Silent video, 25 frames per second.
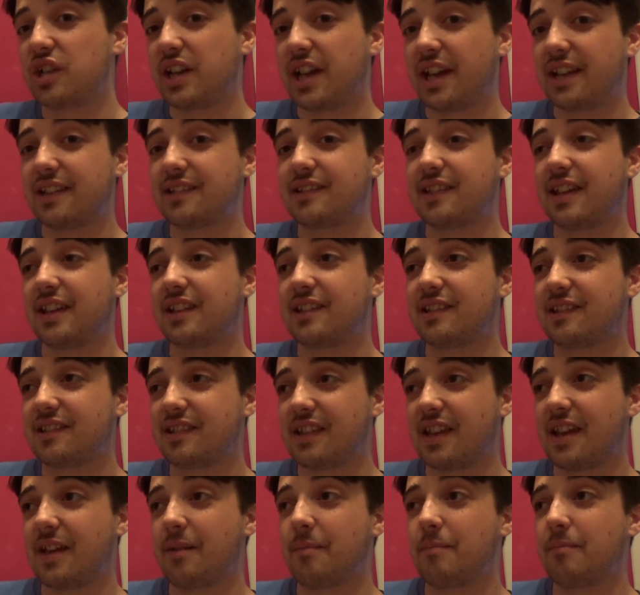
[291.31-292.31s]
It's
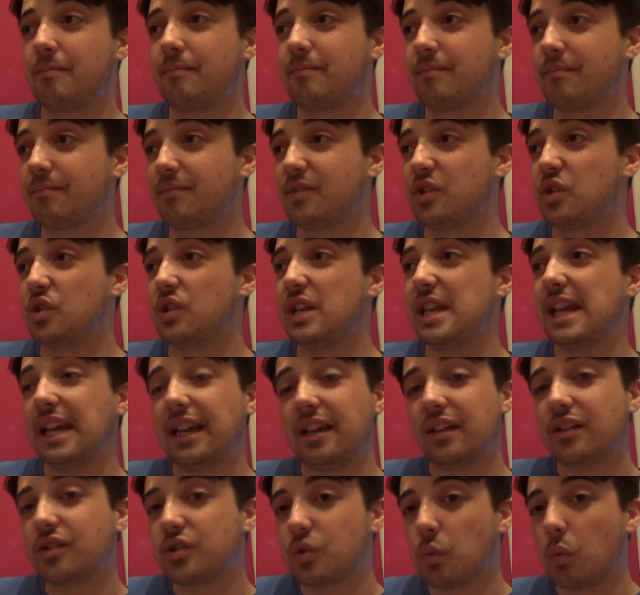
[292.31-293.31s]

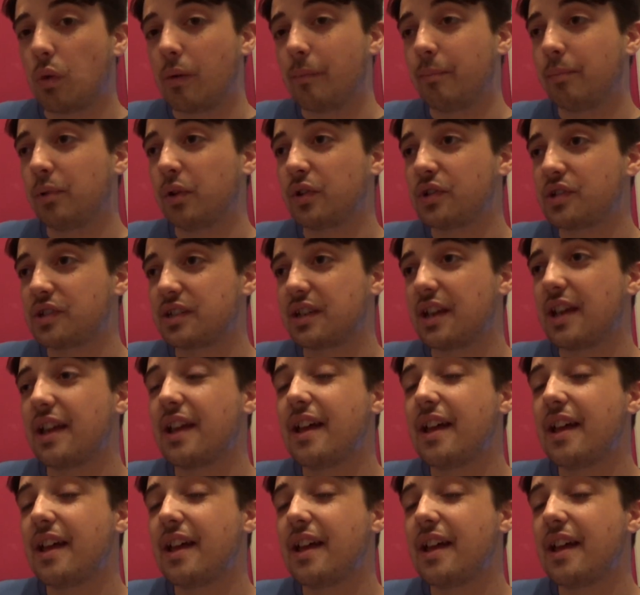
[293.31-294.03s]
unique to OnePlus.